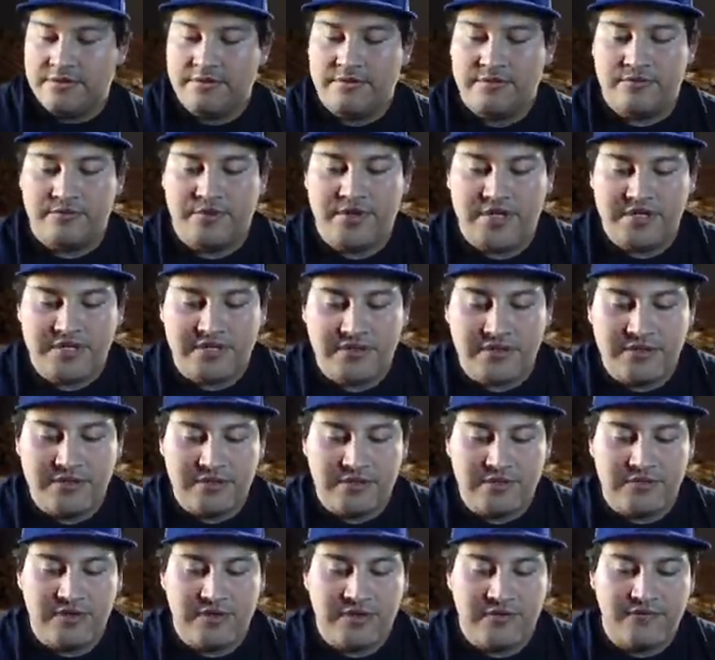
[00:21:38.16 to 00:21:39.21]
One, two,
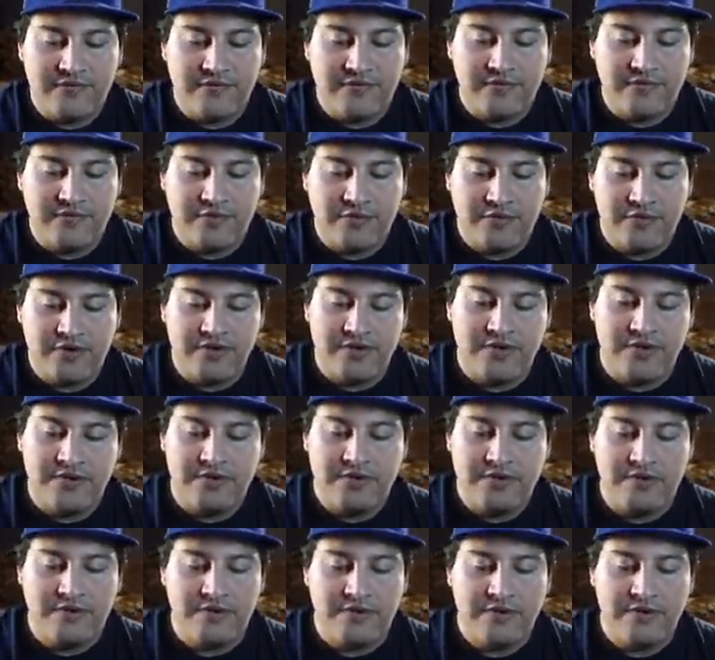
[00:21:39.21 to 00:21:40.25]
three, four.
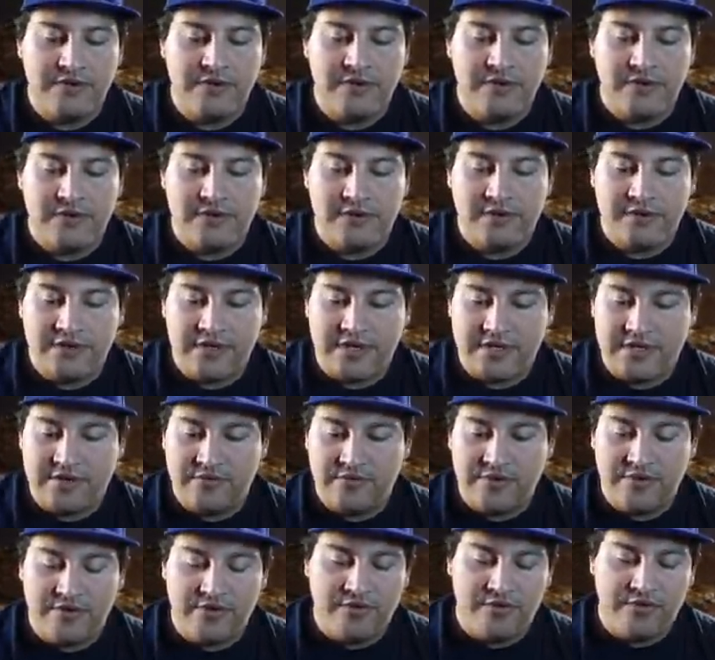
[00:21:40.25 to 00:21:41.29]
And then
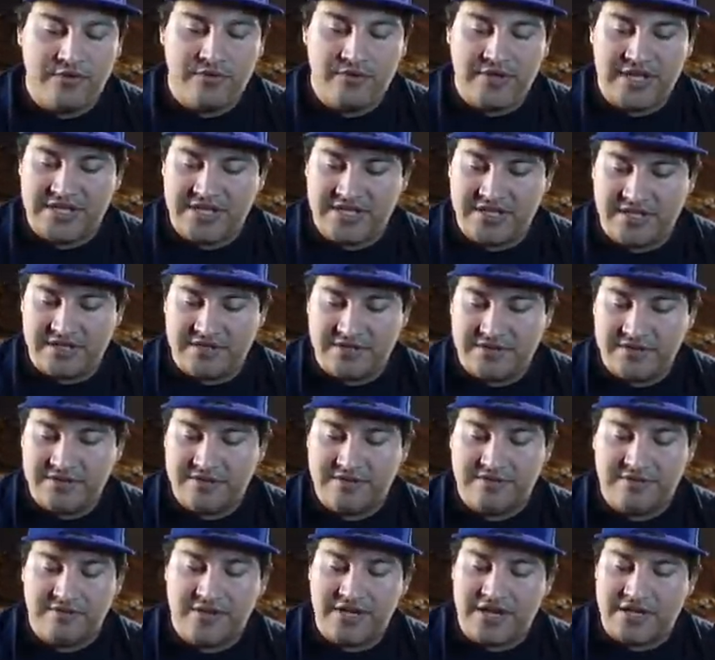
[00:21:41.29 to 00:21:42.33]
we go like this.
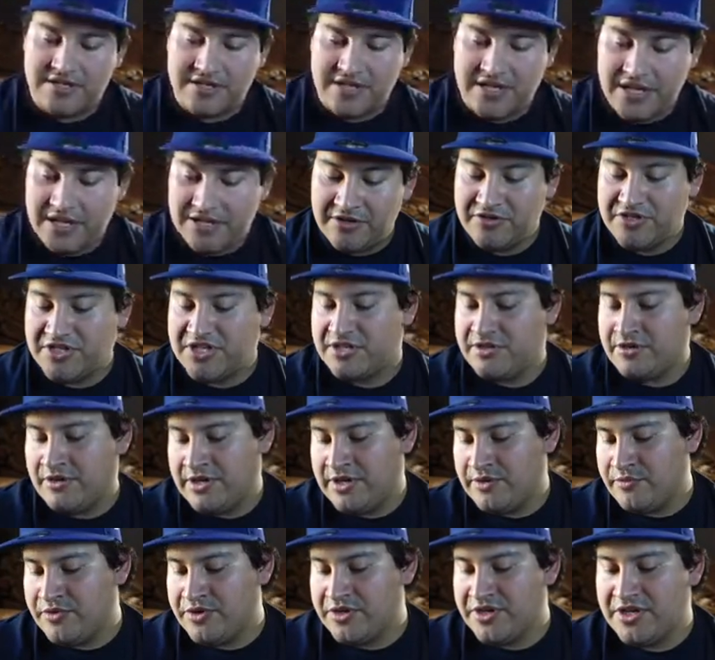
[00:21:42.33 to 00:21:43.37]
Okay, energy. All
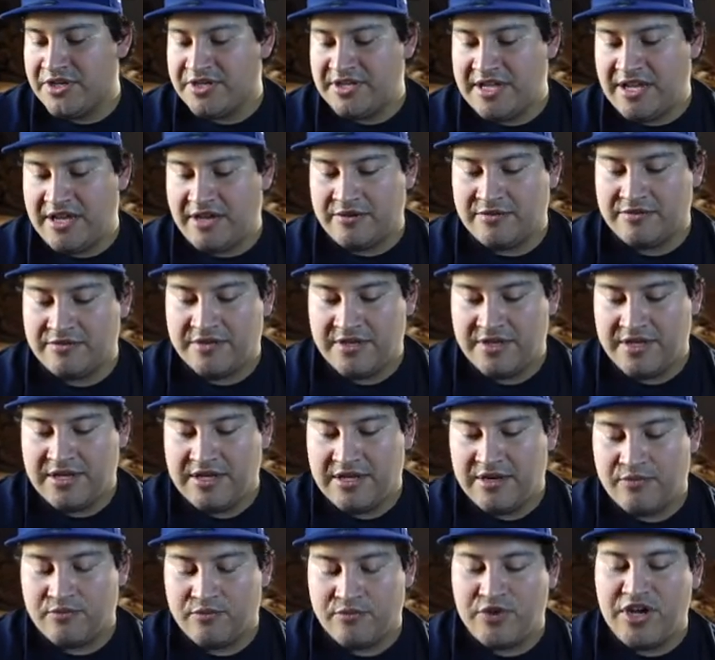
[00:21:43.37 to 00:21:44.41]
right, we're good now.
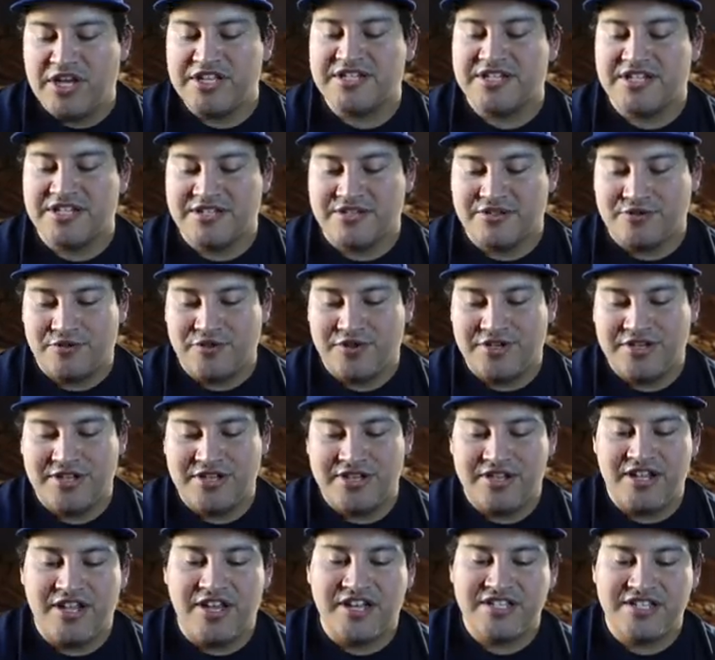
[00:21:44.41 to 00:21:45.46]
Rusted Sword,
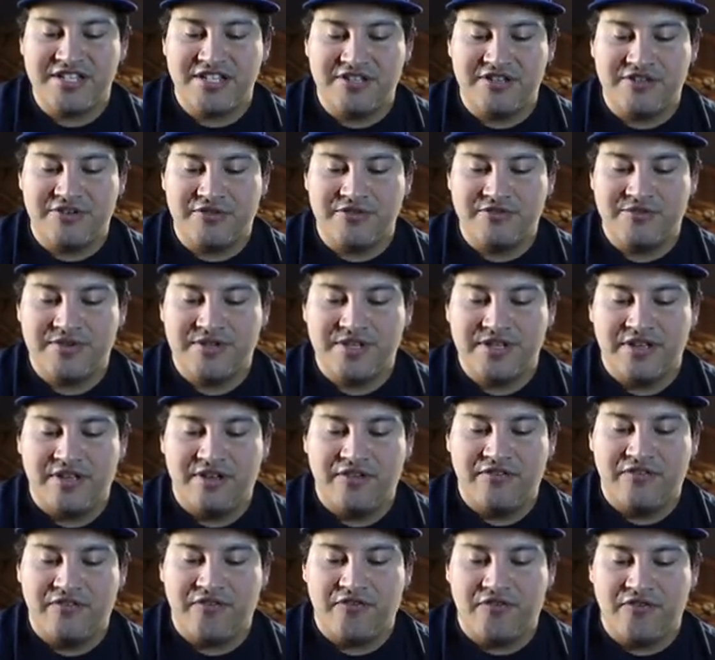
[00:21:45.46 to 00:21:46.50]
Luxio,
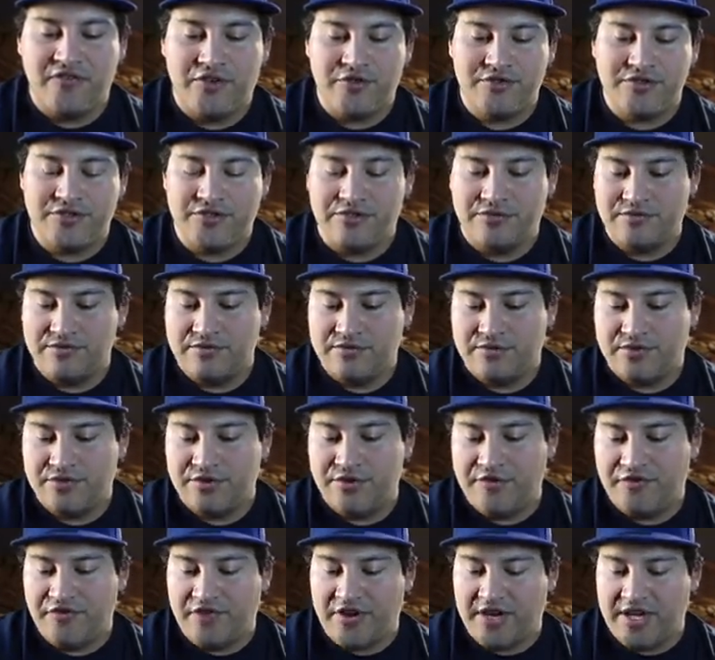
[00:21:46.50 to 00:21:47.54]
Floatzel,
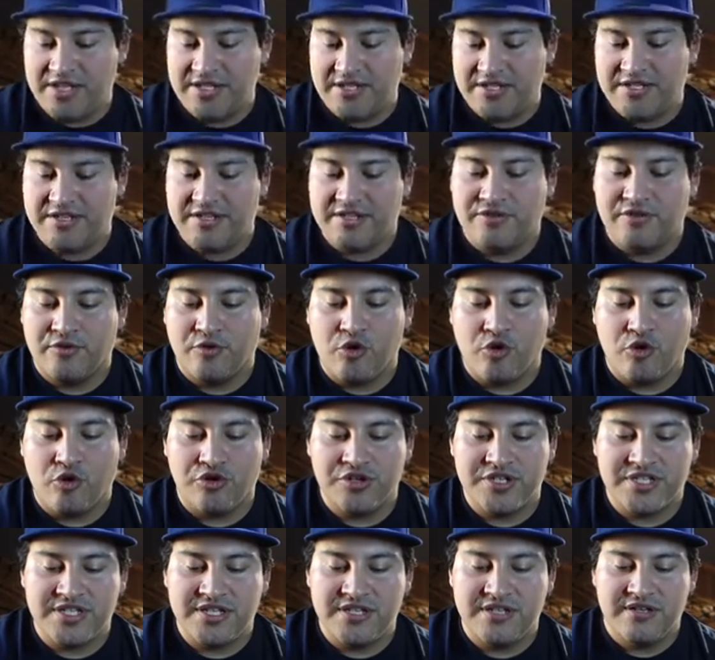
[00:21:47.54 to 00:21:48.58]
Kufance,
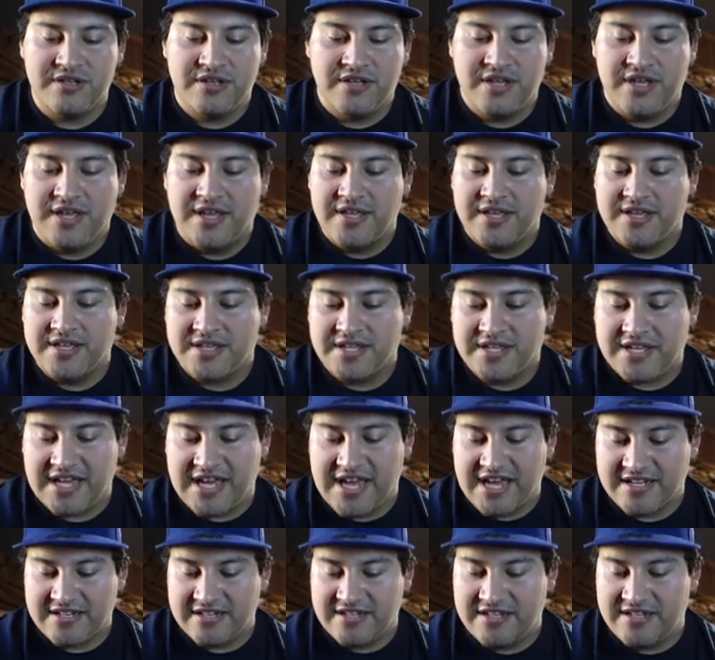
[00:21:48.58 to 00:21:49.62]
Horsey,
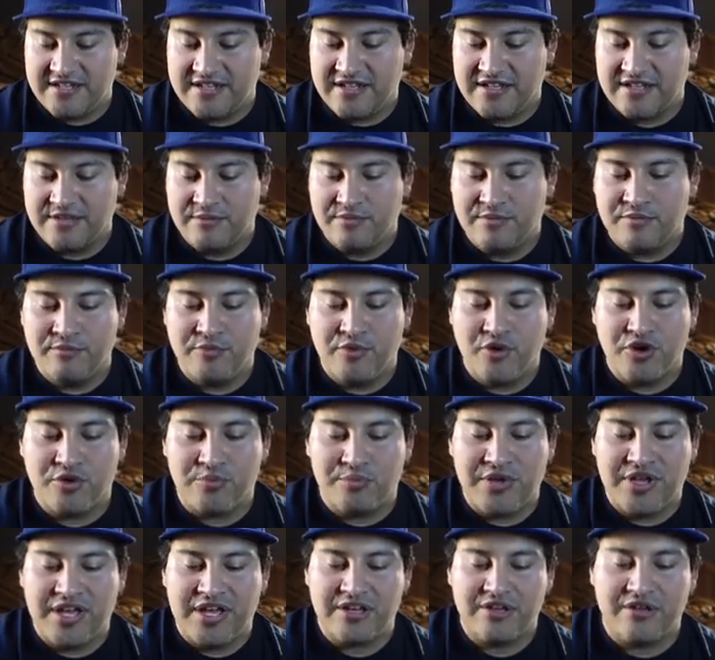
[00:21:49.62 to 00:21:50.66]
Cacnea,
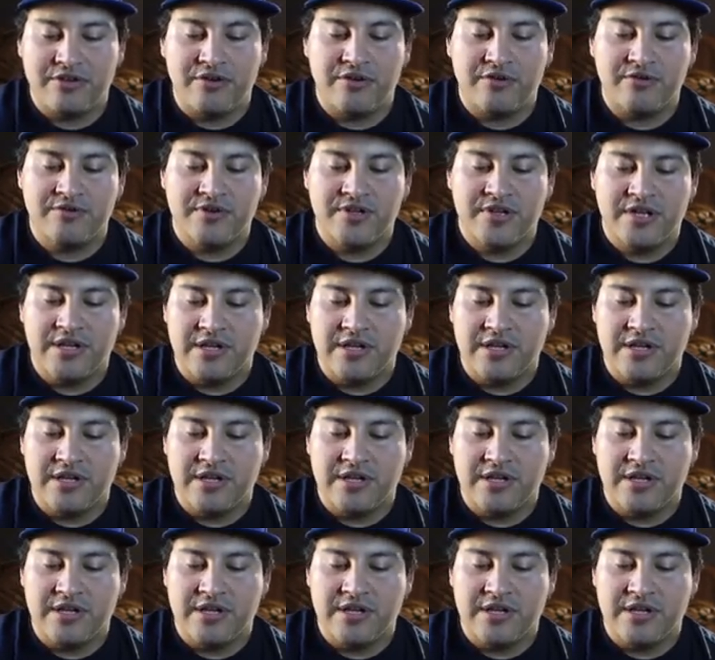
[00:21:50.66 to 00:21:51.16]
Morpeko.